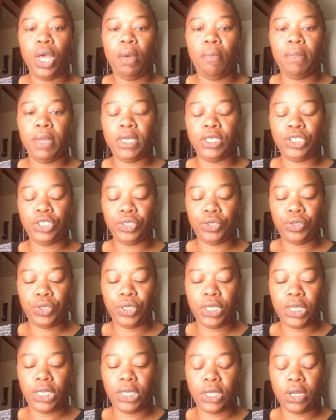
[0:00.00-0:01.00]
make sure
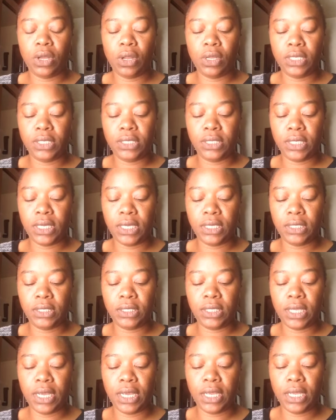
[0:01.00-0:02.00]
you're getting all these
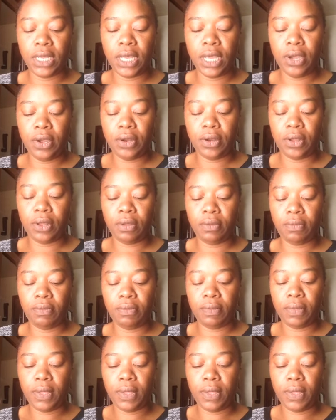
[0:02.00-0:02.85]
things taken care of.